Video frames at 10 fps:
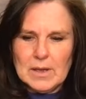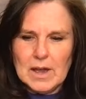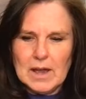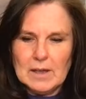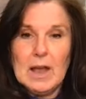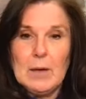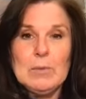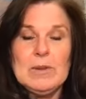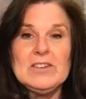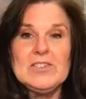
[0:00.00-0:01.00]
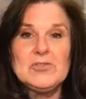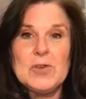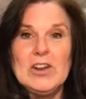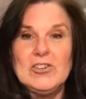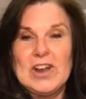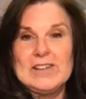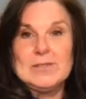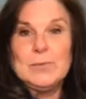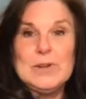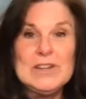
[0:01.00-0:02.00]
we need to
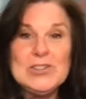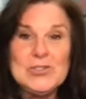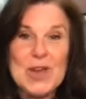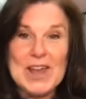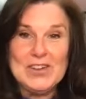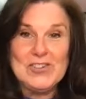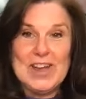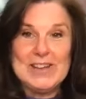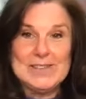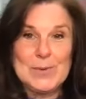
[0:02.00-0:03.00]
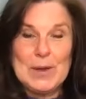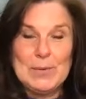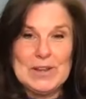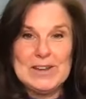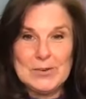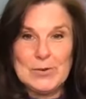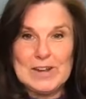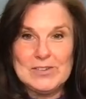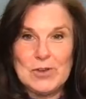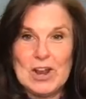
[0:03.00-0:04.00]
strategize. We need to strategize, right? We need to
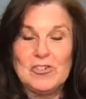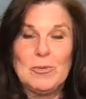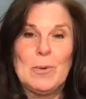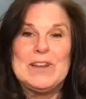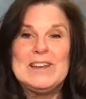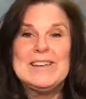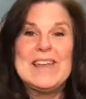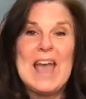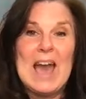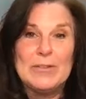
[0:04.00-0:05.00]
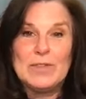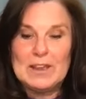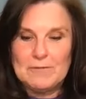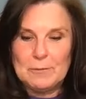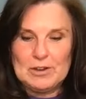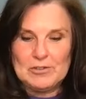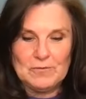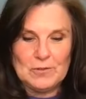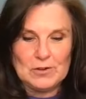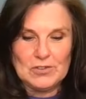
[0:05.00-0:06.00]
create a strategy, but we need to gather the
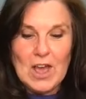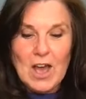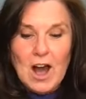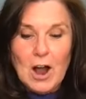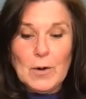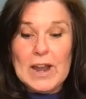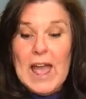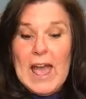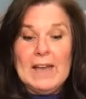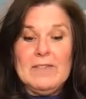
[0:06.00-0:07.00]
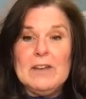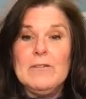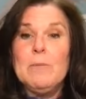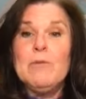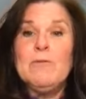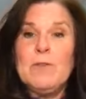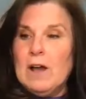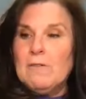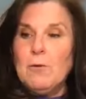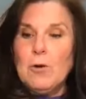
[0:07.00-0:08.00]
information first. All right. And then number
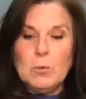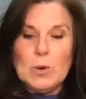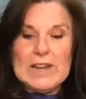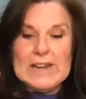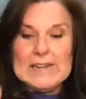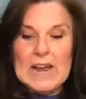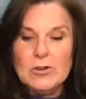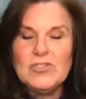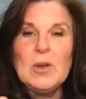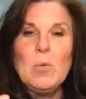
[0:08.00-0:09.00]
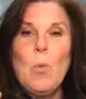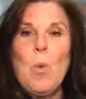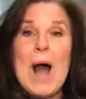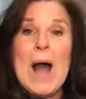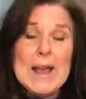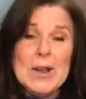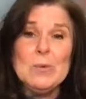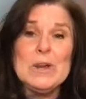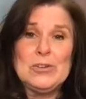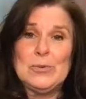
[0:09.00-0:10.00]
4, we need to understand, why
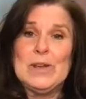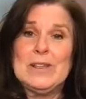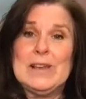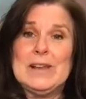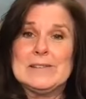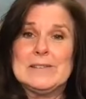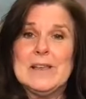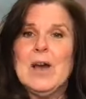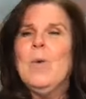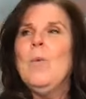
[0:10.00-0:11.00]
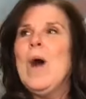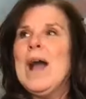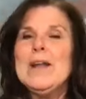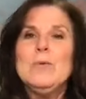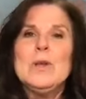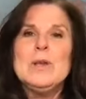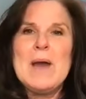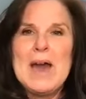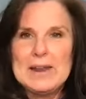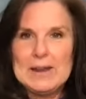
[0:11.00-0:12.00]
are we doing this? Why are we
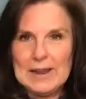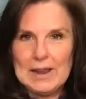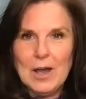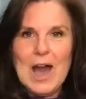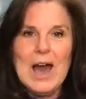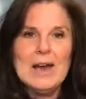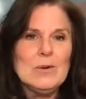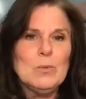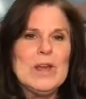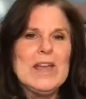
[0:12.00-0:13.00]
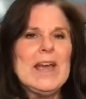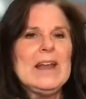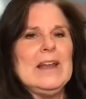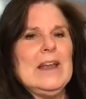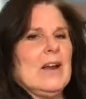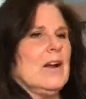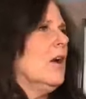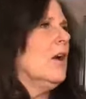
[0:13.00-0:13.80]
battling? How did we get here?